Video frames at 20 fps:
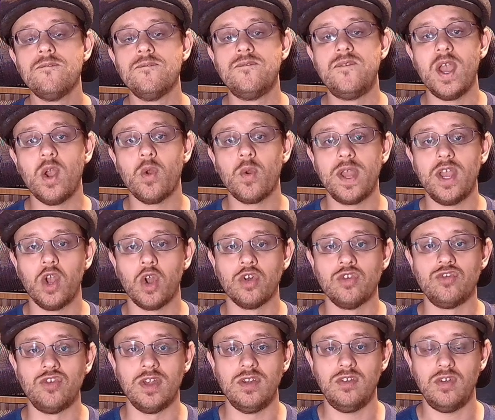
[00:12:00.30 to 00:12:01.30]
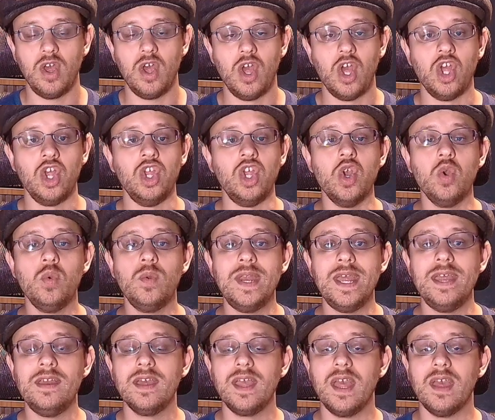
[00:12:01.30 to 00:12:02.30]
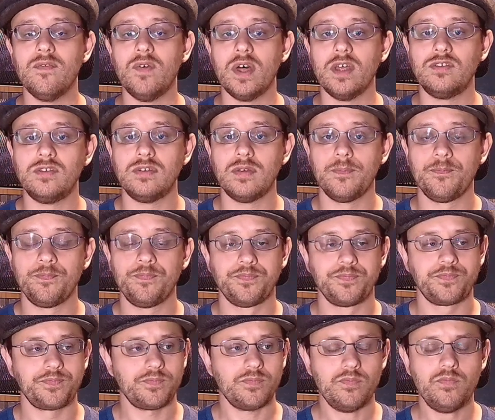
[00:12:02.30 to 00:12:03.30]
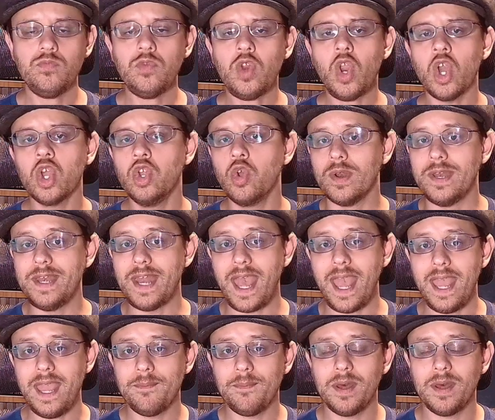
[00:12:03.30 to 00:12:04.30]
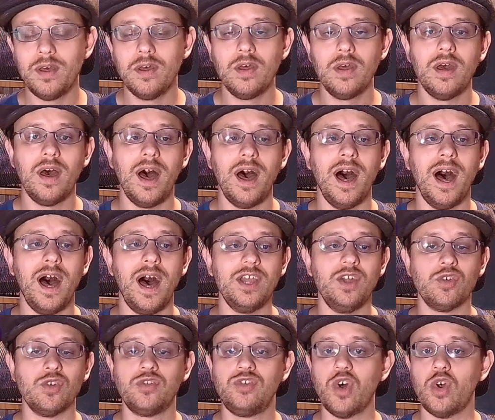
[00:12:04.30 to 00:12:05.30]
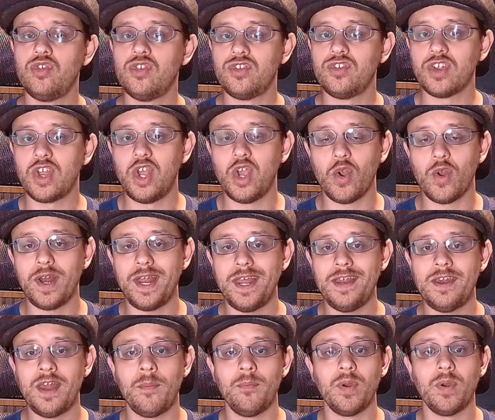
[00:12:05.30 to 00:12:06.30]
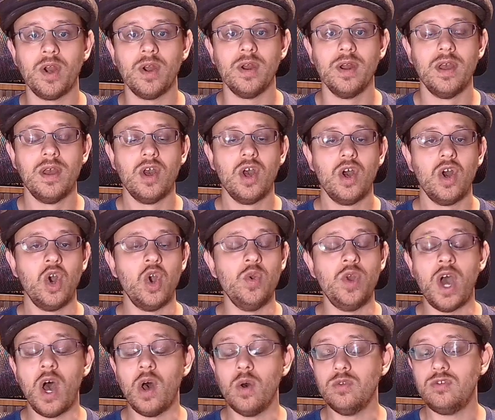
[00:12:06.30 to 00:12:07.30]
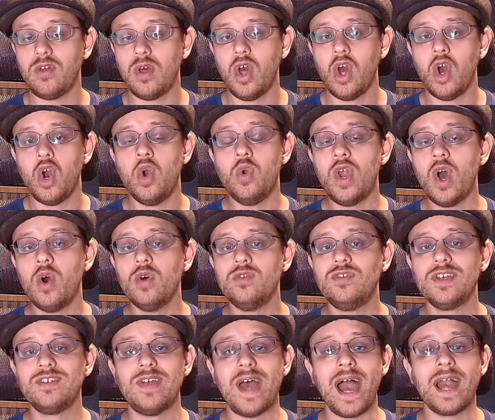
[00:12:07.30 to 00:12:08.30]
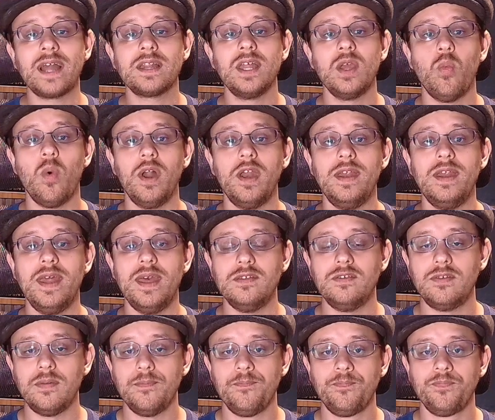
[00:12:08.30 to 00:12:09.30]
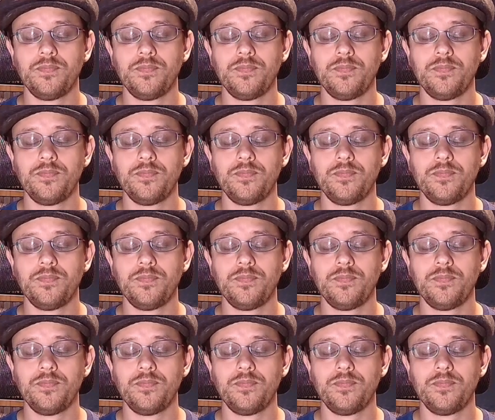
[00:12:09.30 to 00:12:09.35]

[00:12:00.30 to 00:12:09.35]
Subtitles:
very urgent. You need to give us your name, your social security number, who knows? Who knows exactly what it is?